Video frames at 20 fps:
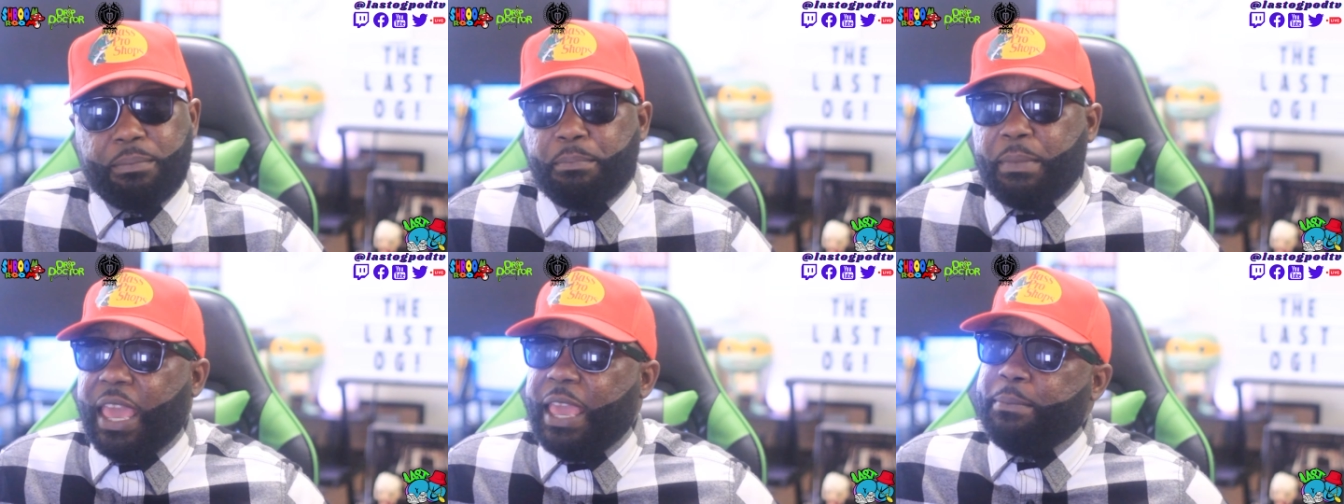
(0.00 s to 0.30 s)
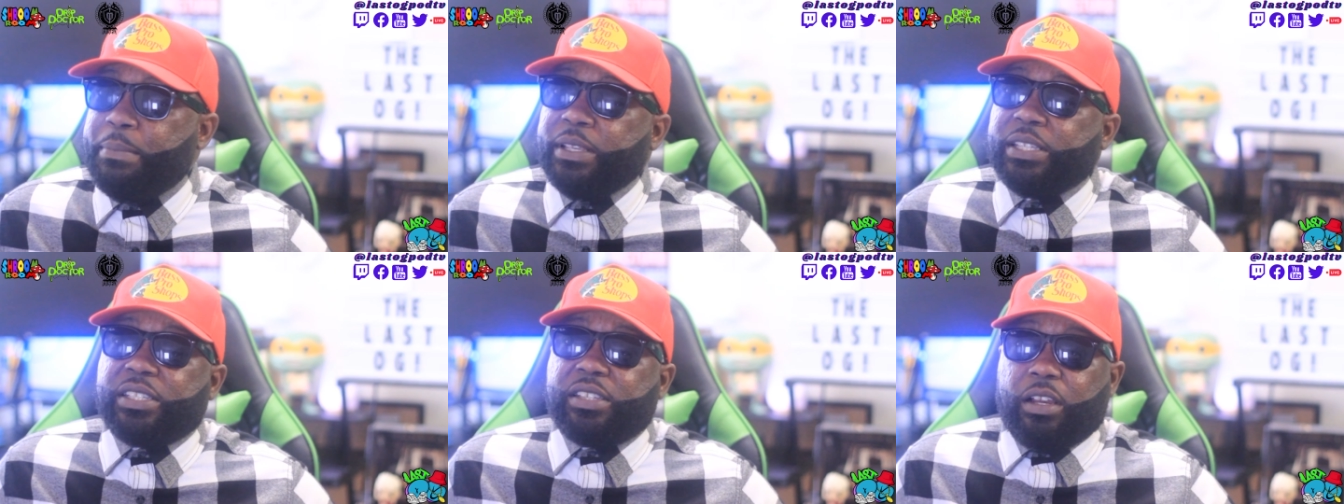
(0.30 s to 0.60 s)

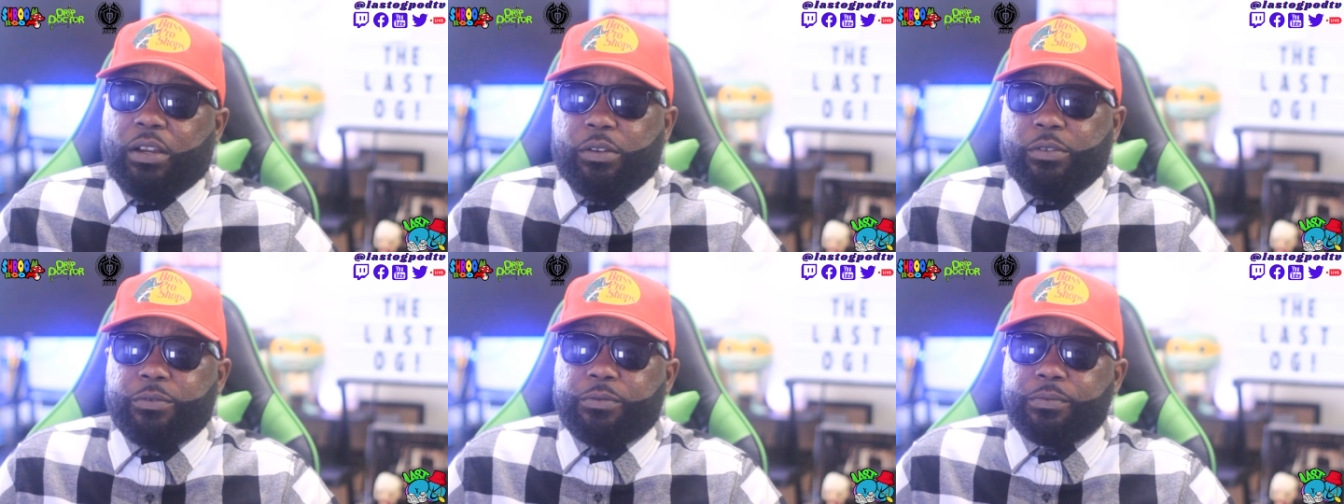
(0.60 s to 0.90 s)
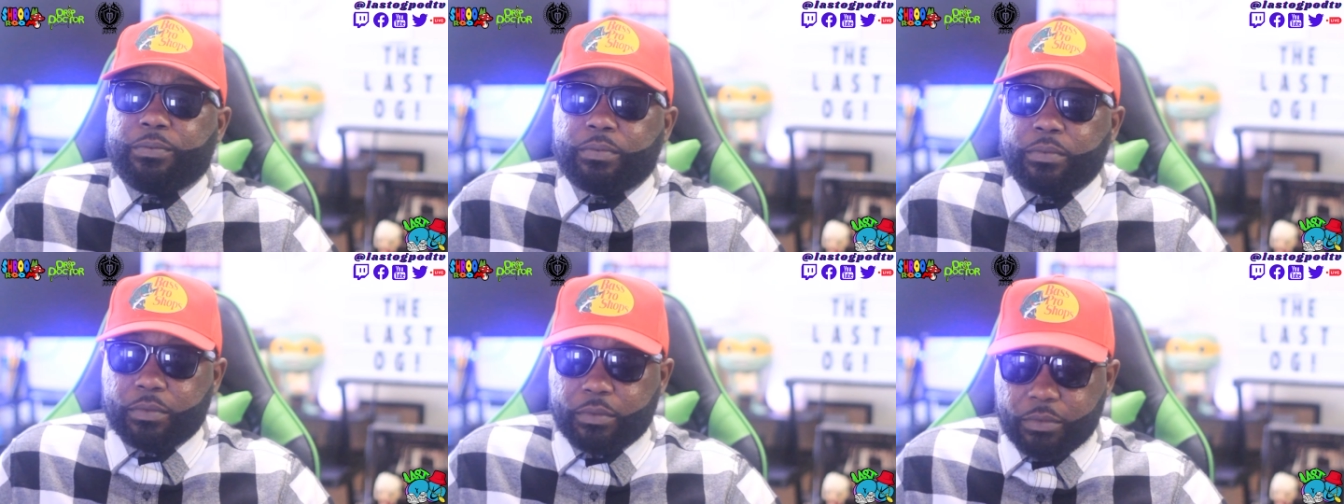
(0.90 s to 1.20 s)
Maybe so,
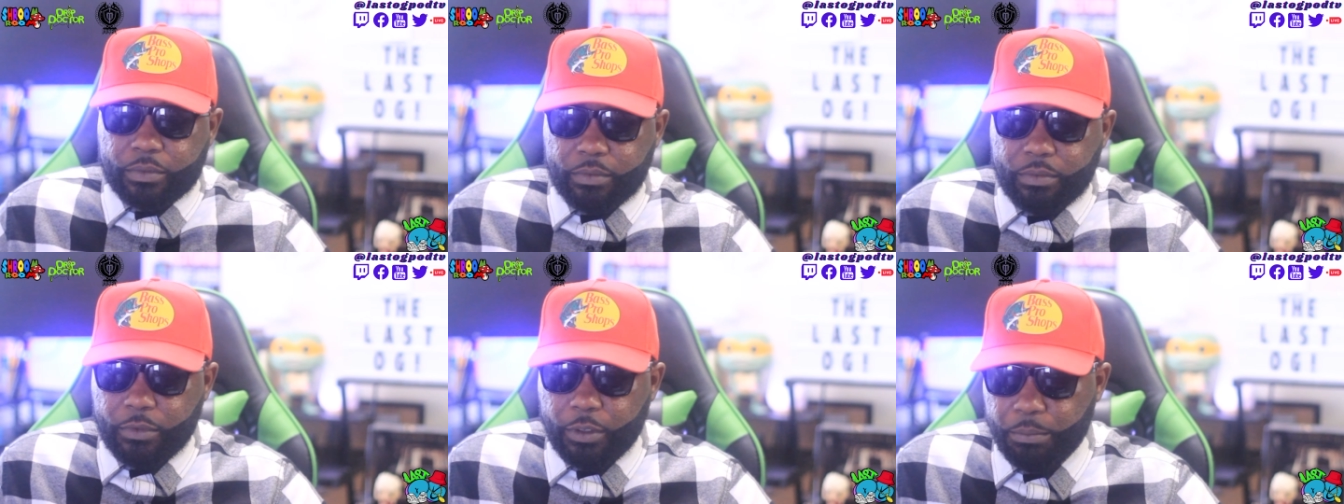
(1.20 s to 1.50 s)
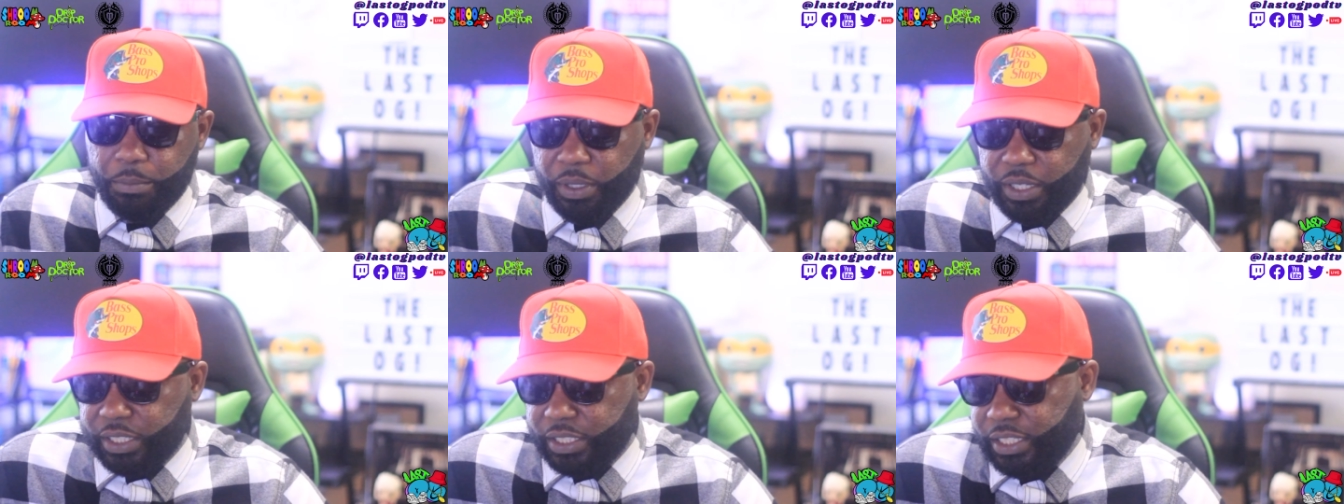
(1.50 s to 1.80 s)

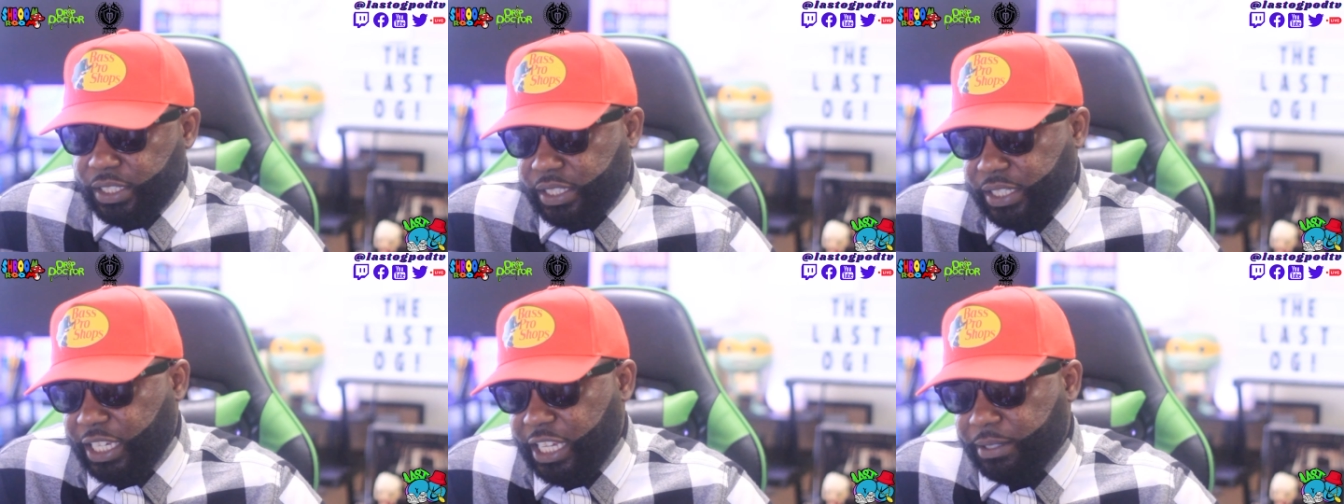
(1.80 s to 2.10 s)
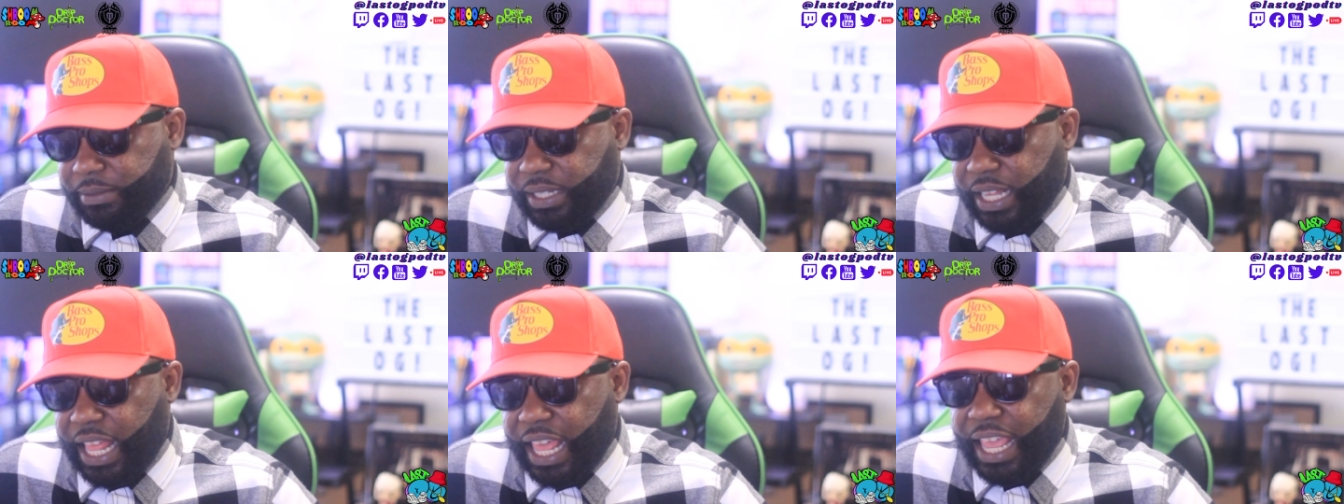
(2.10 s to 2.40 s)
because it
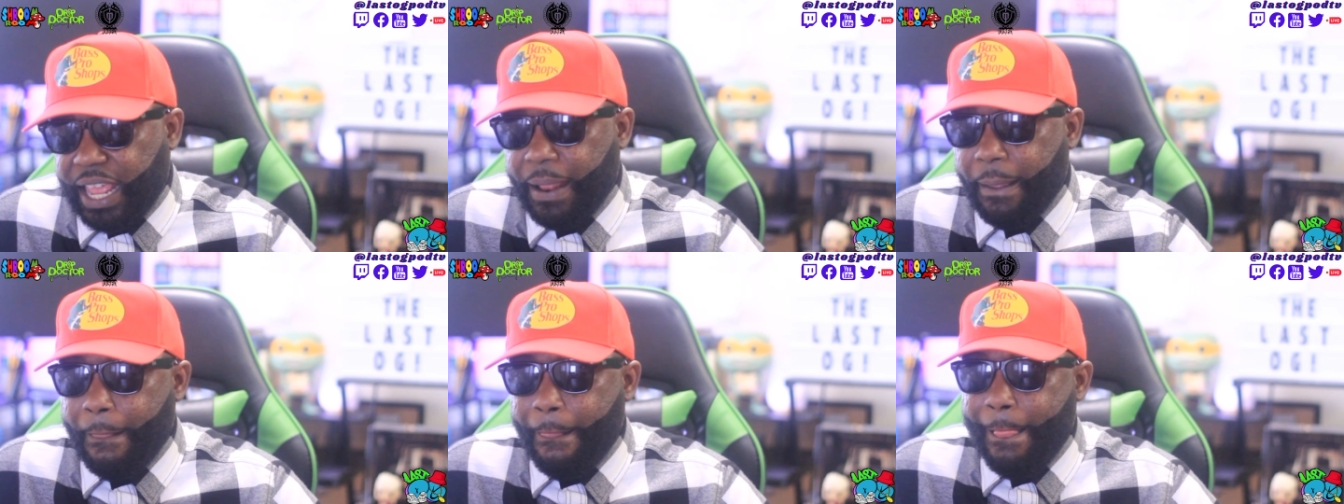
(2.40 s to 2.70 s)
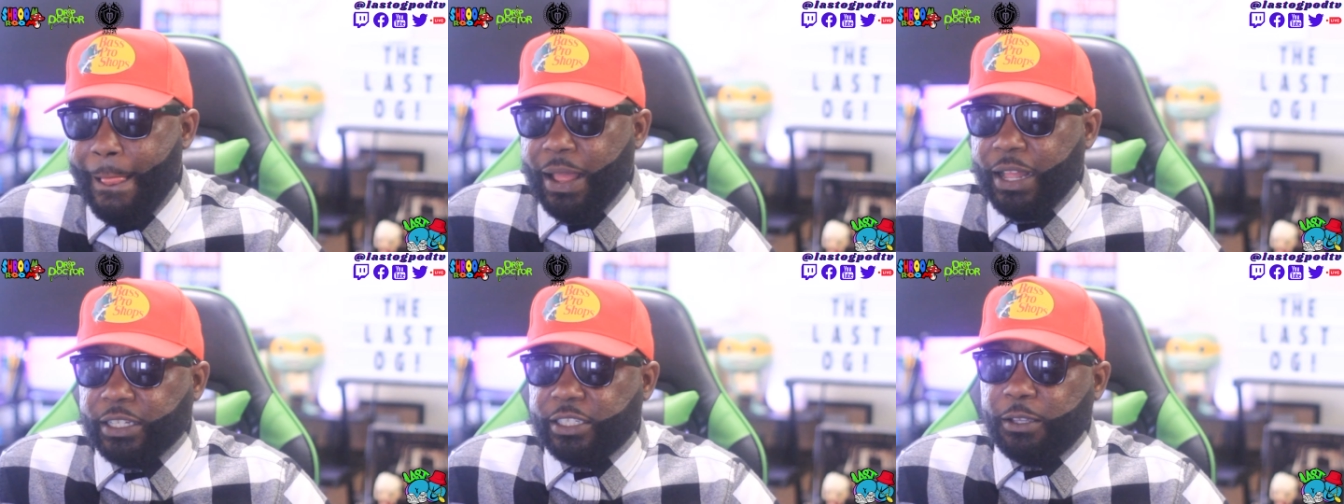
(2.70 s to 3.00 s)
seems like
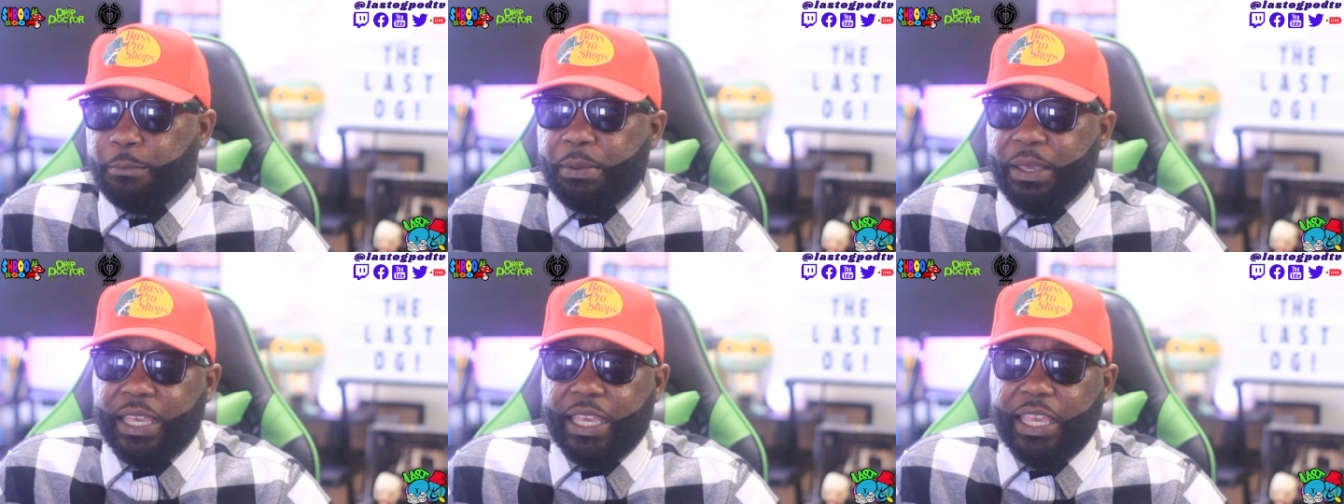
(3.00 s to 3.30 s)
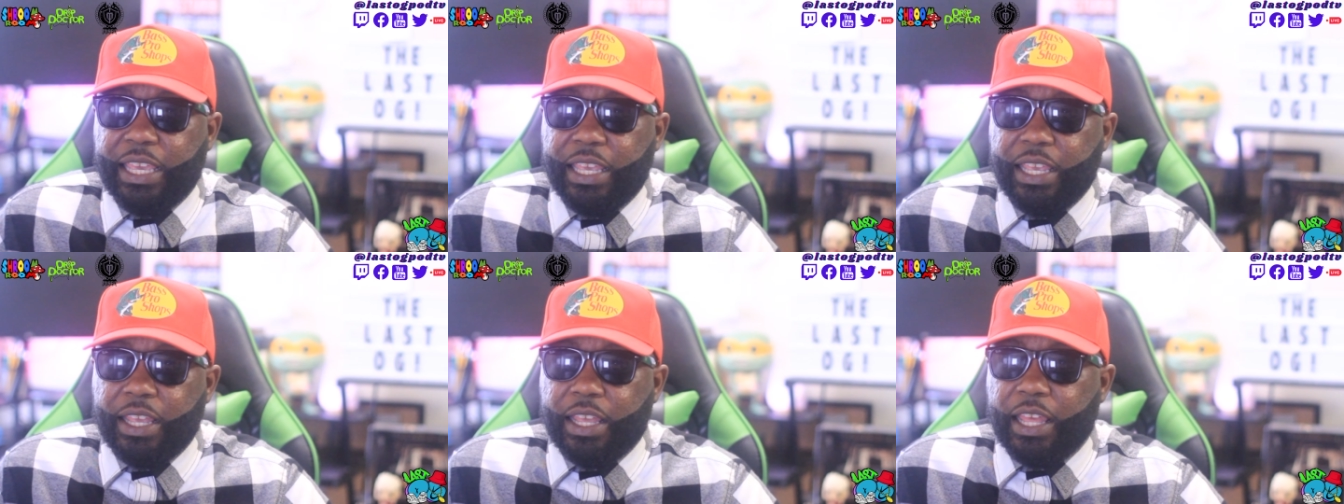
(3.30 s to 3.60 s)
to
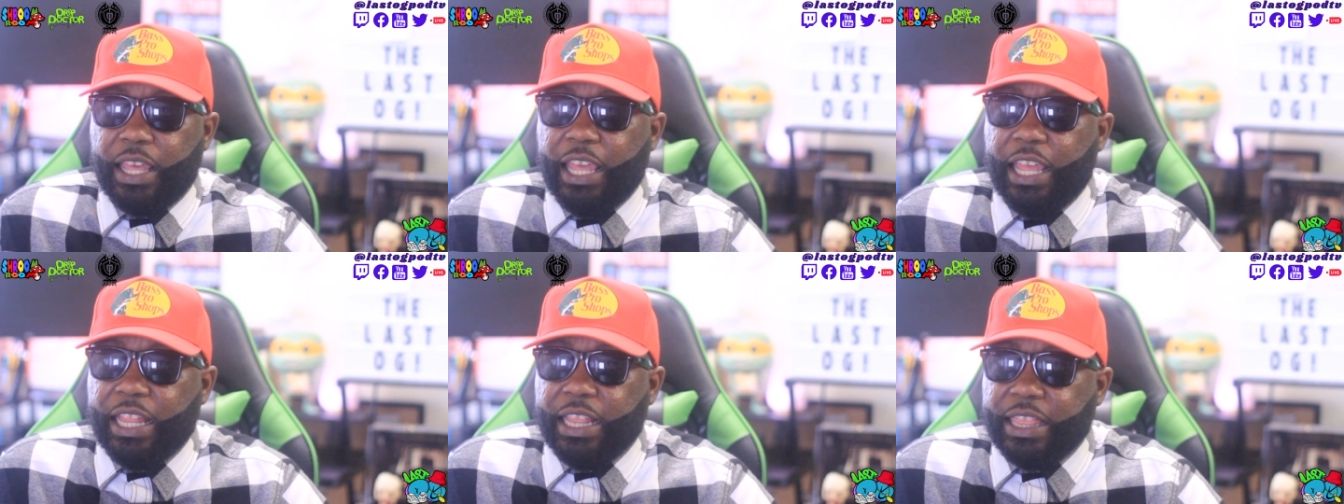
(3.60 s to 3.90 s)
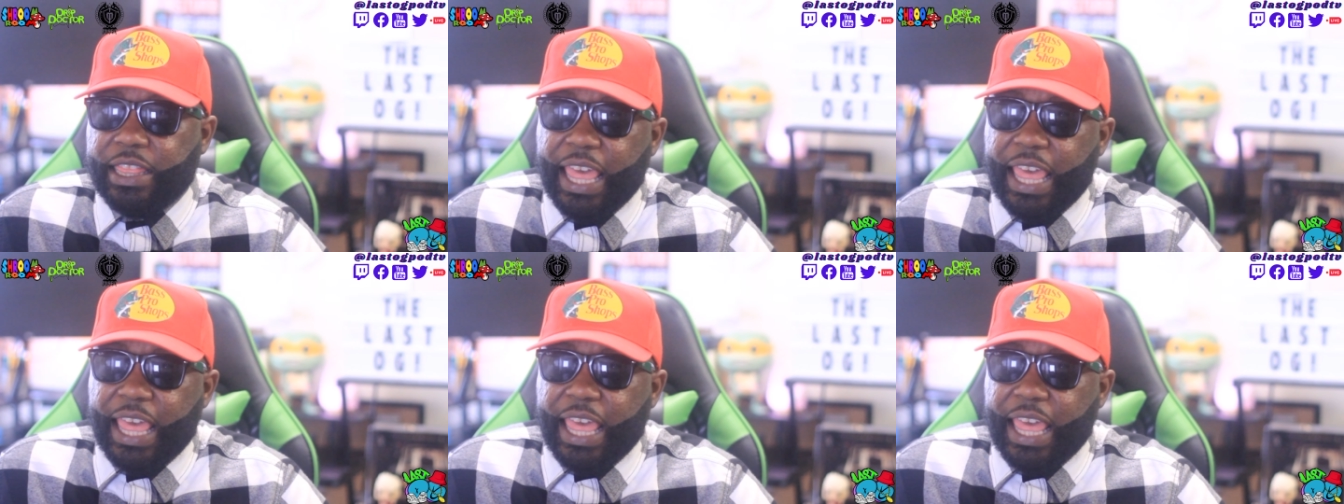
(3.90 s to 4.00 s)
be in